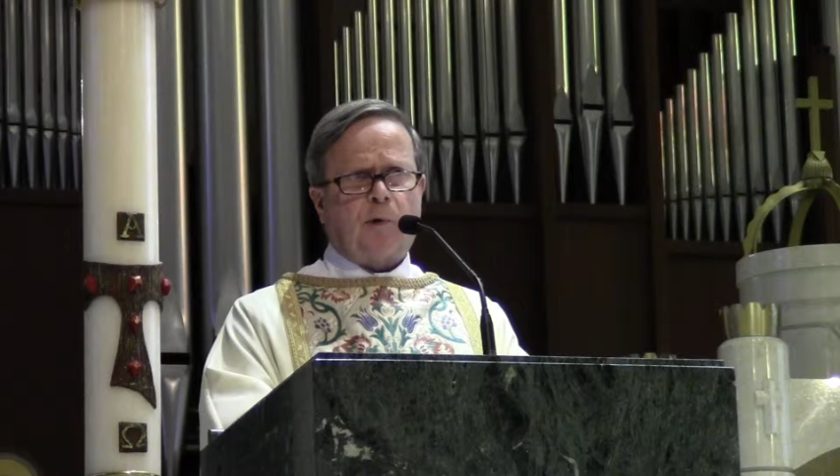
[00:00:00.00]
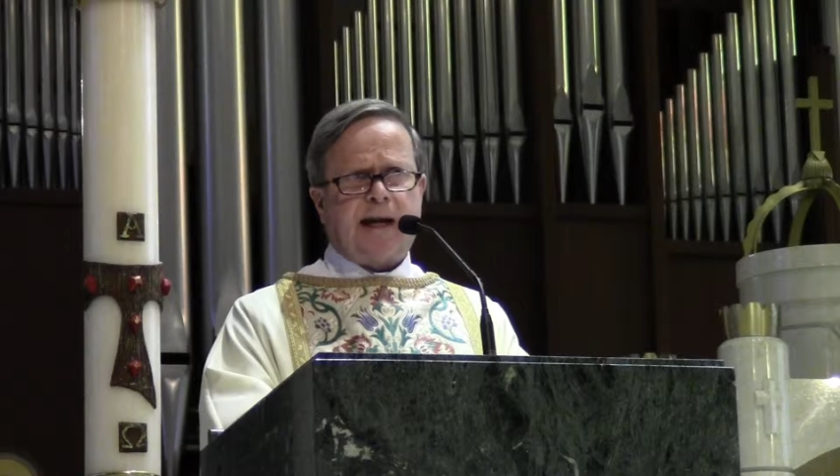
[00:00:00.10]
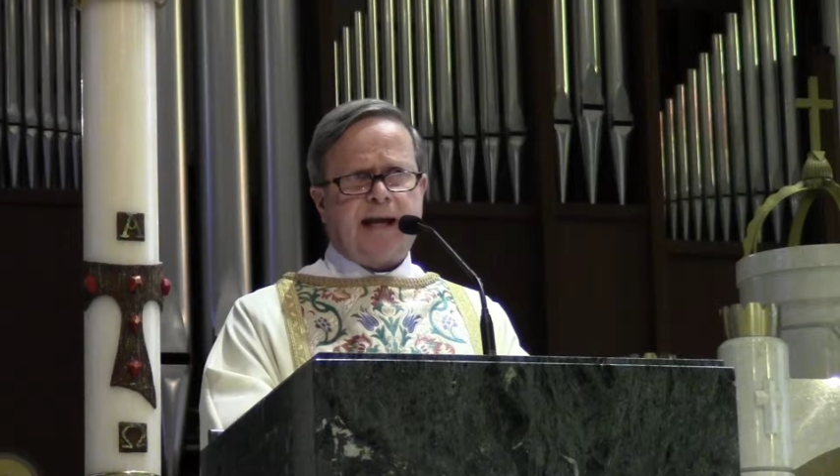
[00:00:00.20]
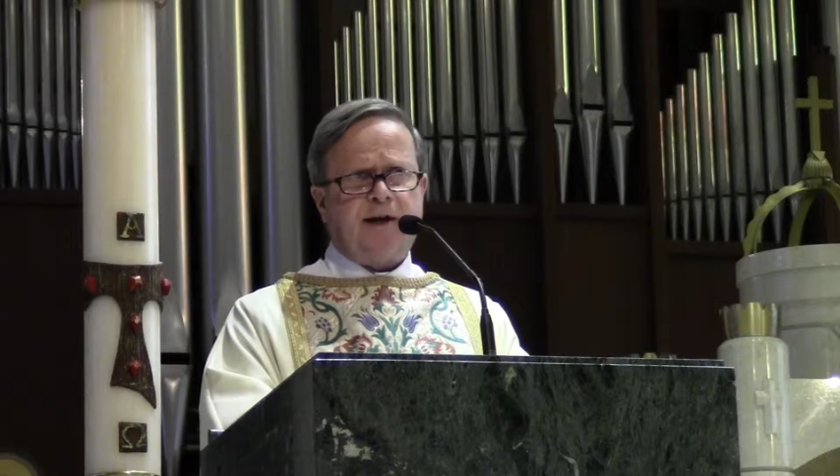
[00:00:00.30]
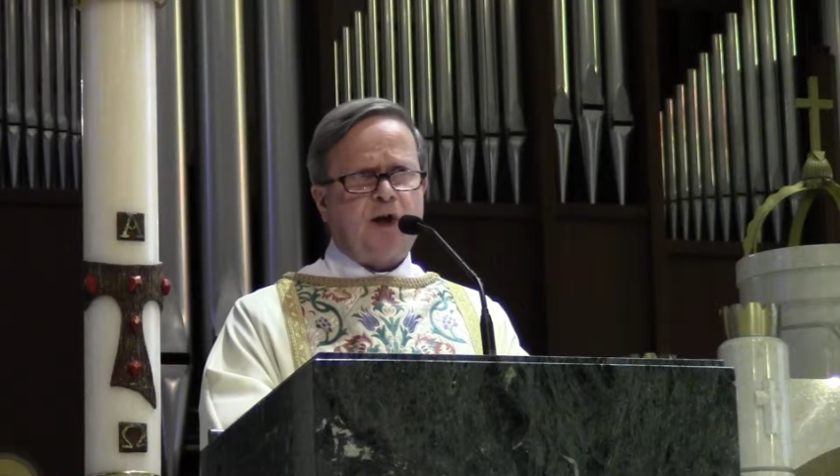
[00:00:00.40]

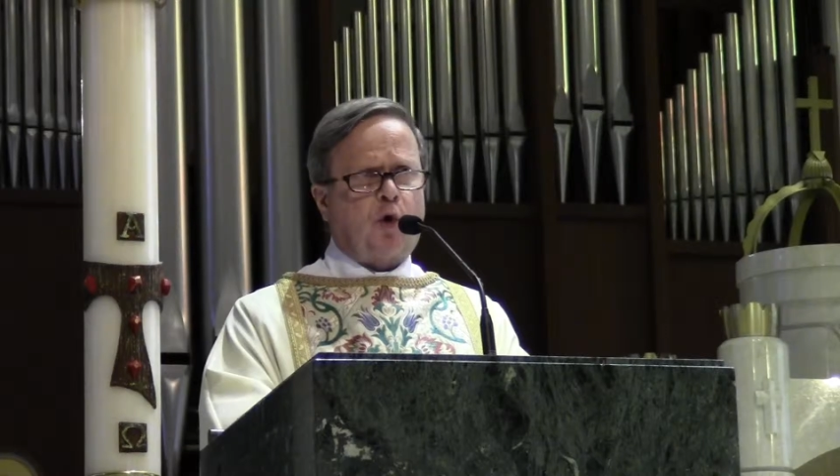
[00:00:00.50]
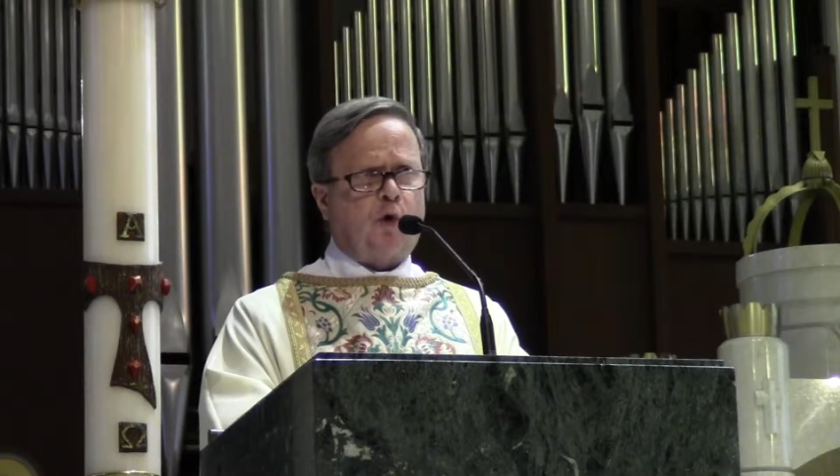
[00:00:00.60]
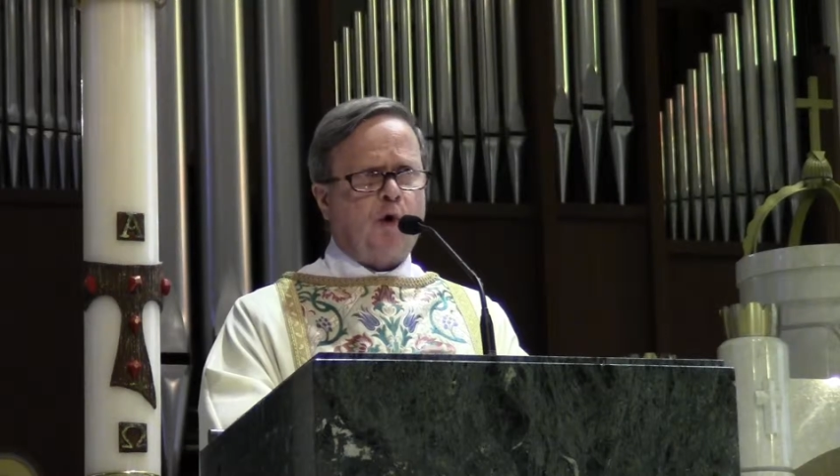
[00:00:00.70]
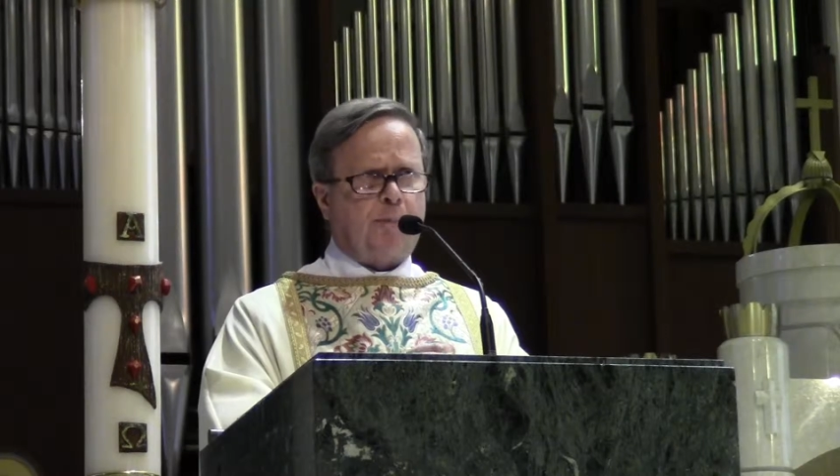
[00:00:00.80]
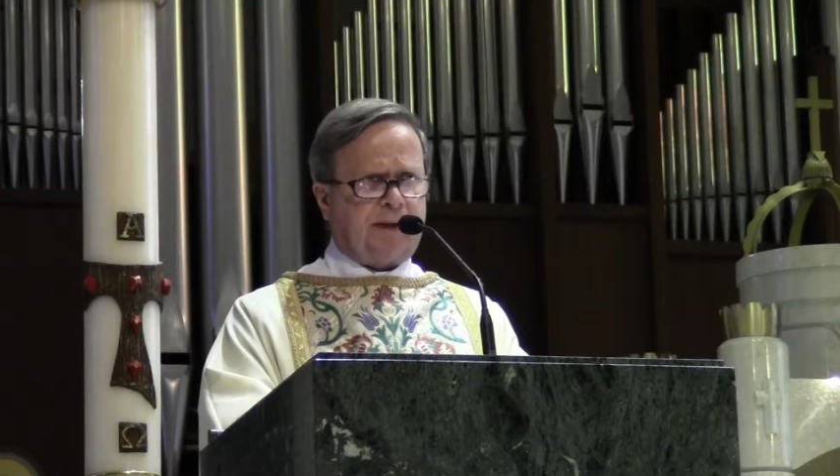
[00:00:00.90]
created a
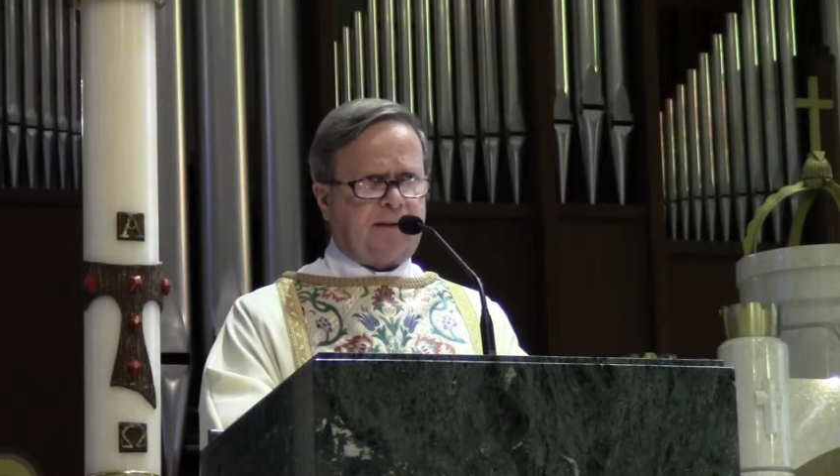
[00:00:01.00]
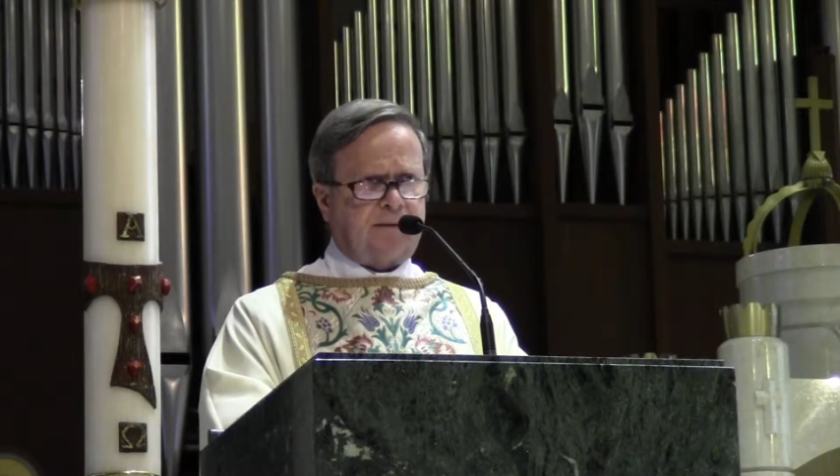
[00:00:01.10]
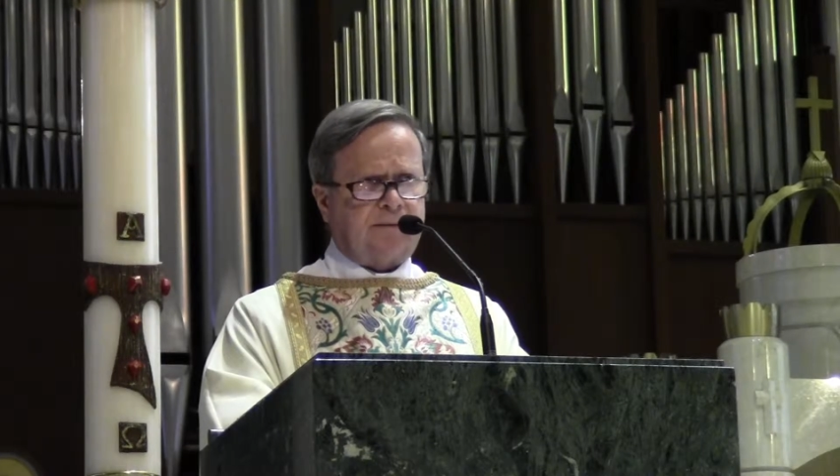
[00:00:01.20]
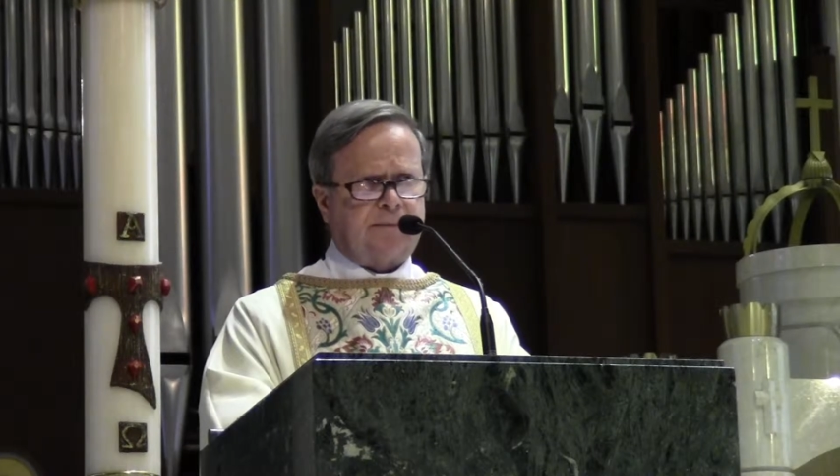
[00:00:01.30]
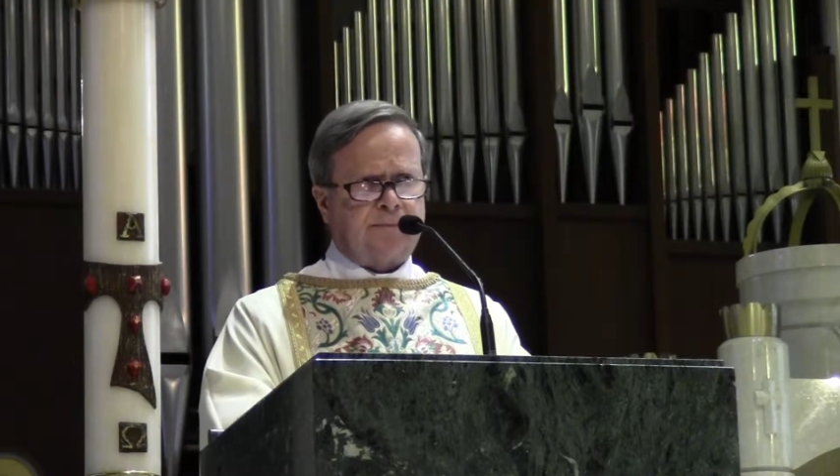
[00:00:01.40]
group,
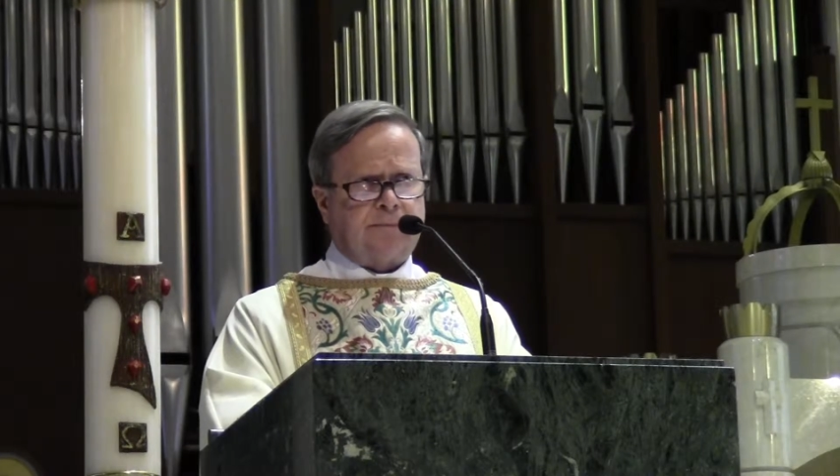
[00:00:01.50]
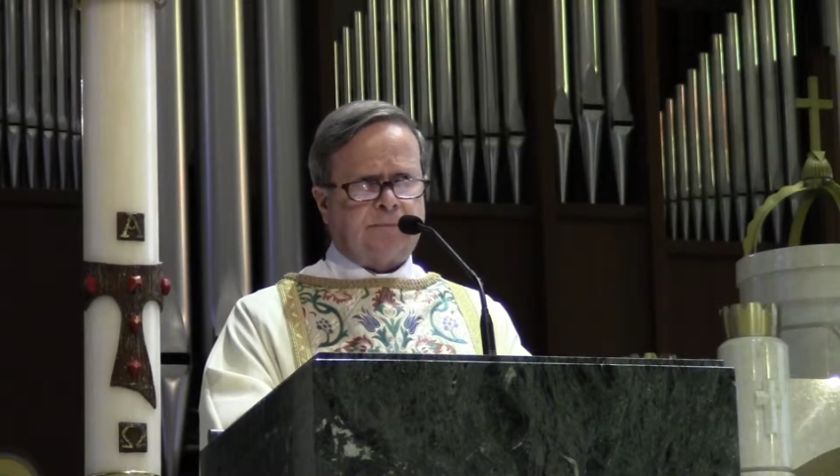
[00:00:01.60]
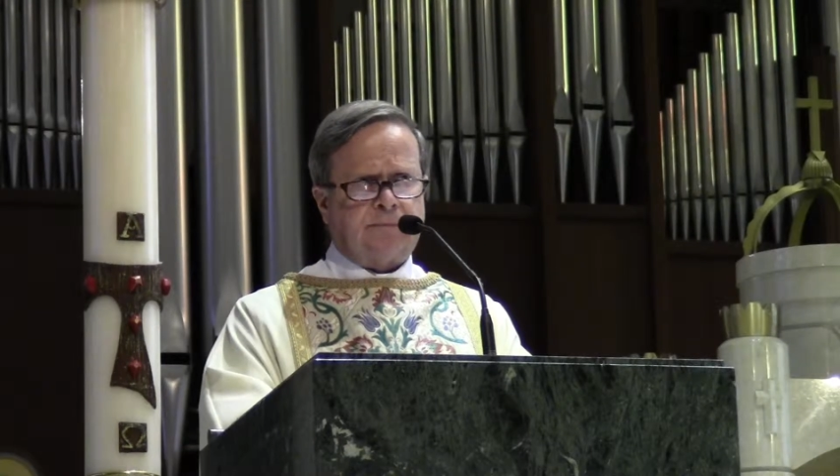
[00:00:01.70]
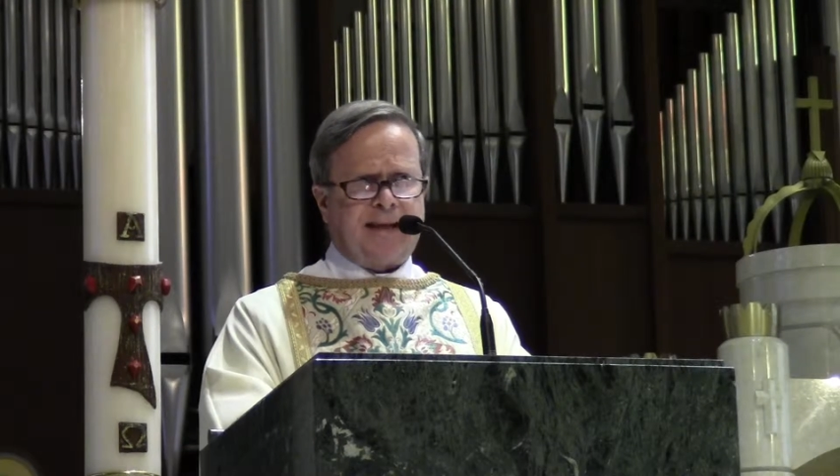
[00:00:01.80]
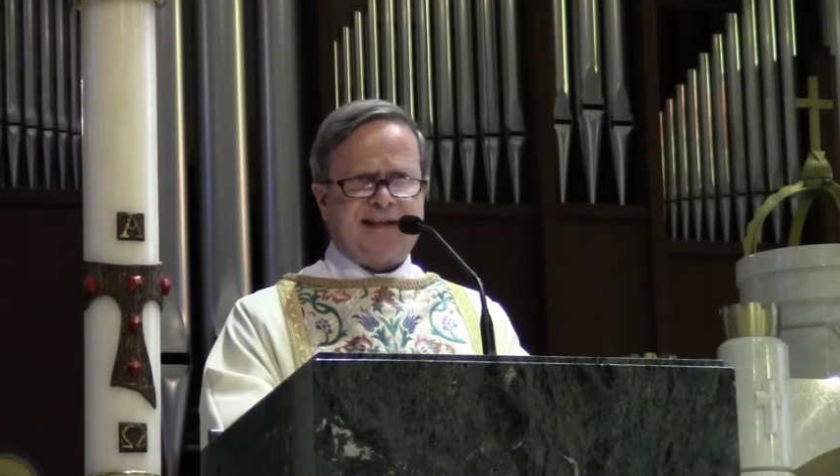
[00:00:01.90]

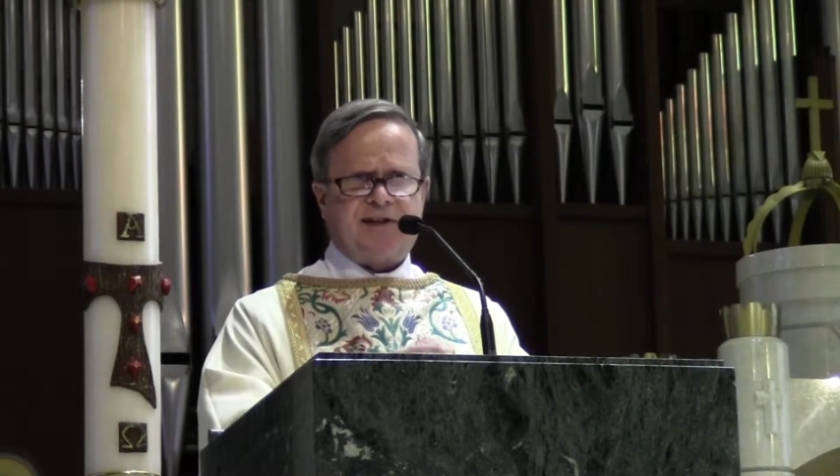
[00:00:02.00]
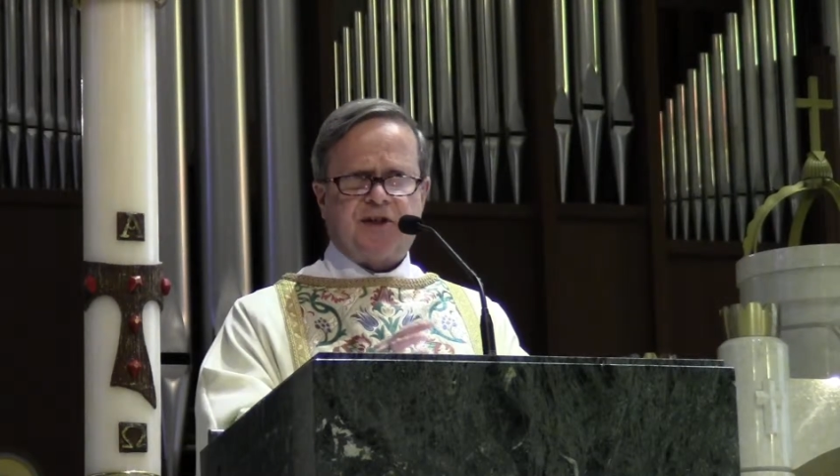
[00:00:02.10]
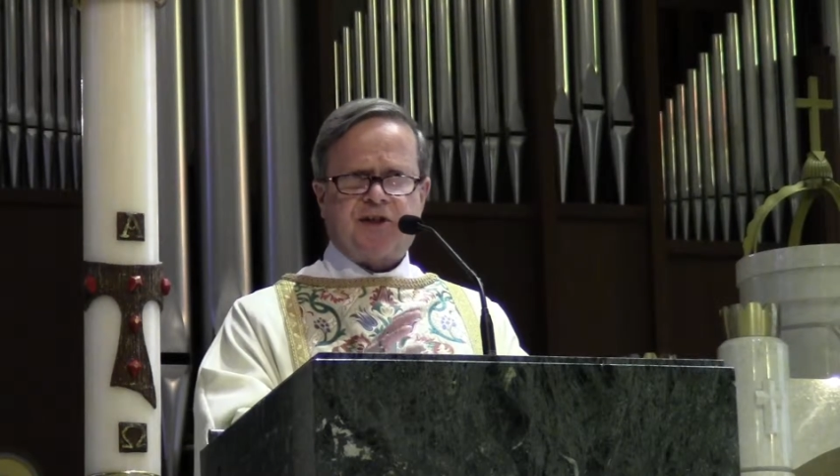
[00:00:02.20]
his